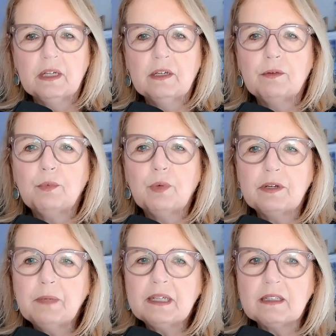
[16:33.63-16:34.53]
One of
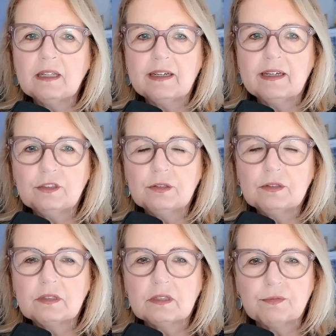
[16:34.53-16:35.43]
my clients used
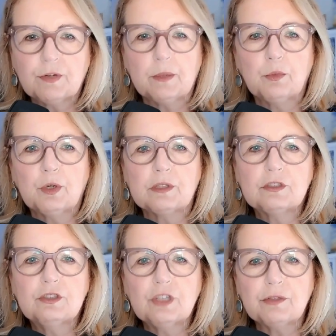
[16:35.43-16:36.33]
this framework to
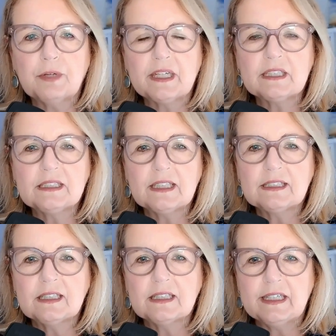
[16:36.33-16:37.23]
generate
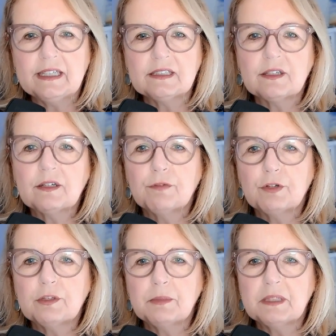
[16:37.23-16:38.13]
consistent leads and convert
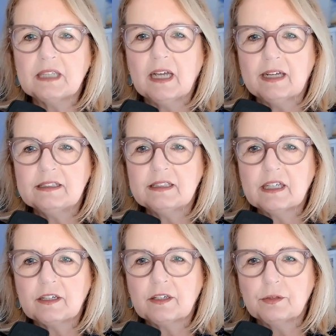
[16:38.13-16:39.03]
them into
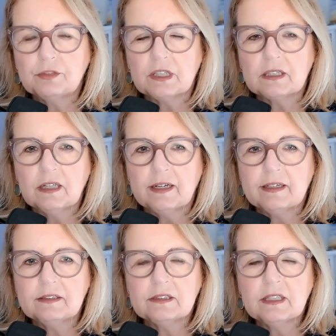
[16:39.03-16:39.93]
high-ticket coaching
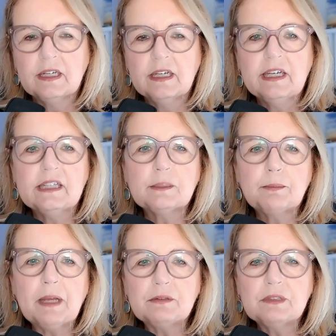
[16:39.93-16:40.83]
clients. It's
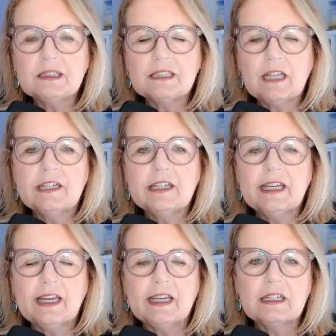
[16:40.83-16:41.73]
about designing
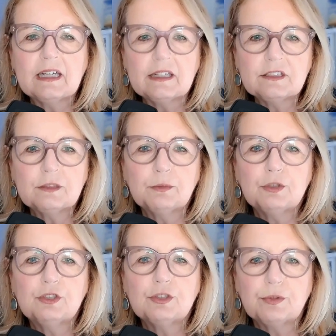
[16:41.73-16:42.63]
a customer
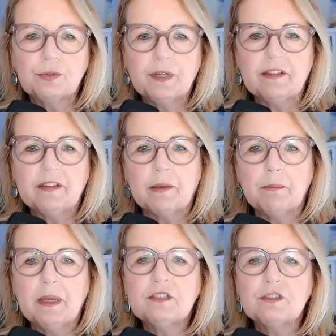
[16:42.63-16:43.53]
journey that
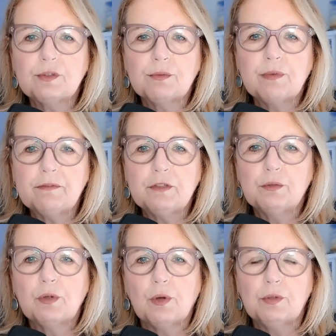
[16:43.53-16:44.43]
makes your revenue
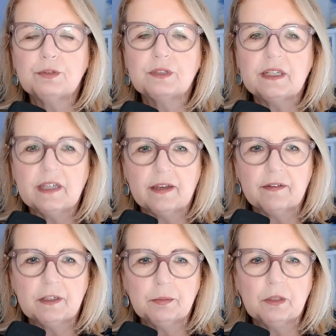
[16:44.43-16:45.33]
goals
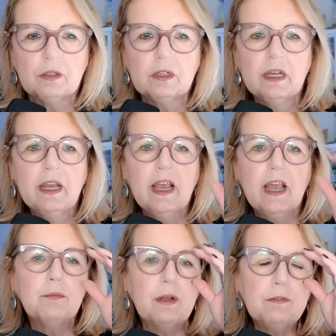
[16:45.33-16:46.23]
inevitable.
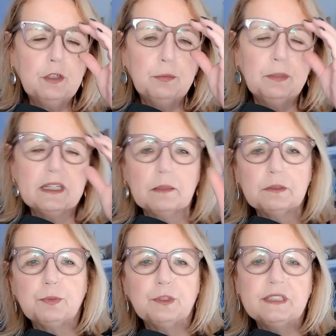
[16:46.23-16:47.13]
And revenue becomes
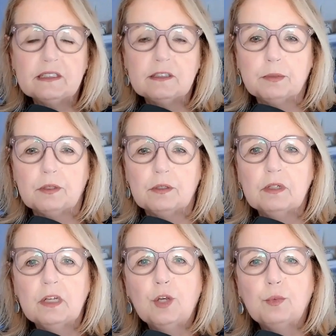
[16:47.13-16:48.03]
predictable
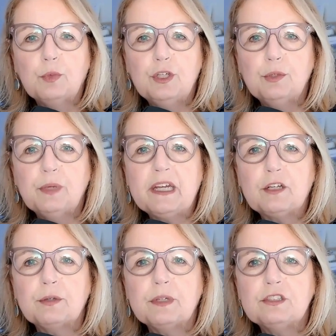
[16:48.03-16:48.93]
when you
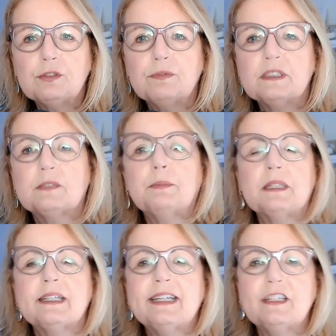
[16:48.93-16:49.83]
increase your
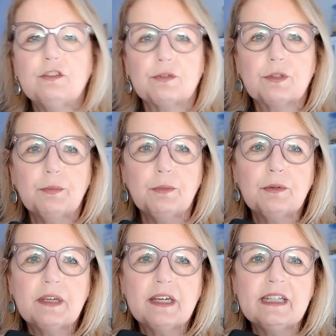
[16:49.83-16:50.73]
visibility in your
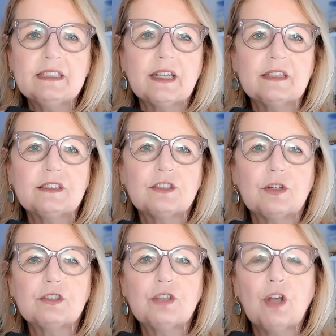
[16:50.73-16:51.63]
communities and
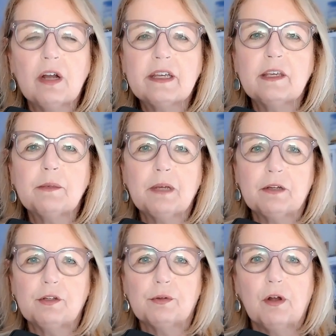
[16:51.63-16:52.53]
start talking about
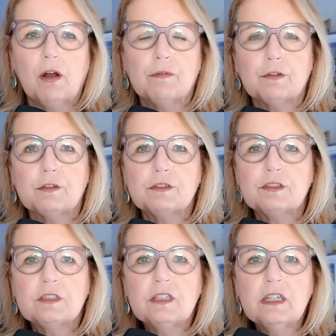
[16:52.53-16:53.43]
your offers.
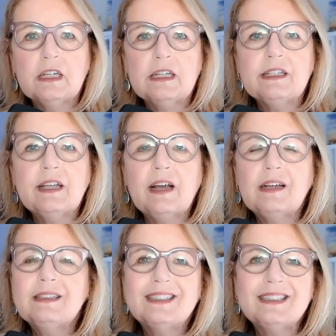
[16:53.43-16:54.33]
Not
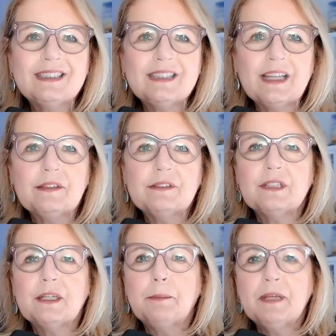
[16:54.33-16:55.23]
in the
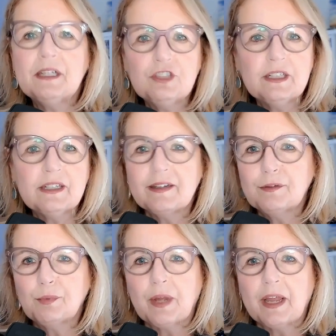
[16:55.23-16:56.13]
salesy, pitchy kind of
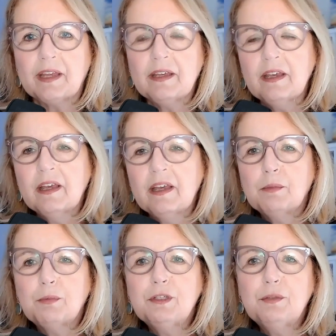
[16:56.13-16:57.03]
way, but
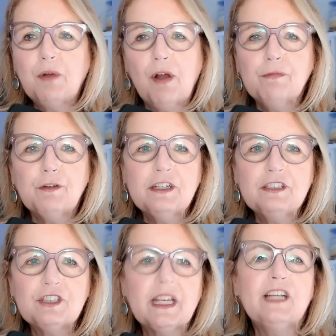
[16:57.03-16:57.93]
when you offer
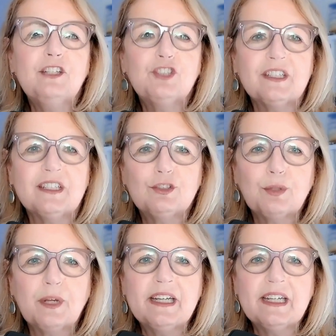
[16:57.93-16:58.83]
education and
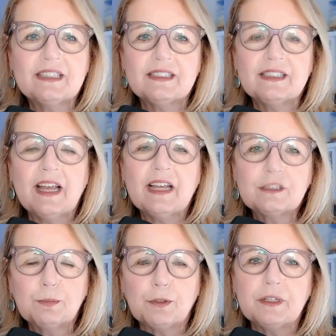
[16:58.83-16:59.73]
training as an
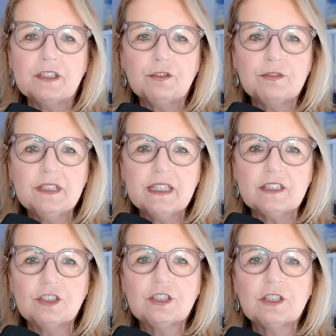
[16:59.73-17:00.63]
expert in your
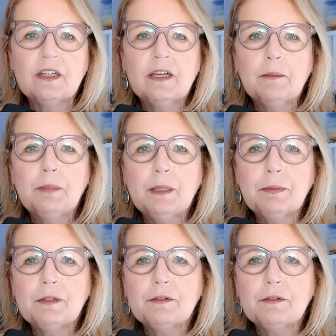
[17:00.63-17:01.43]
niche, people are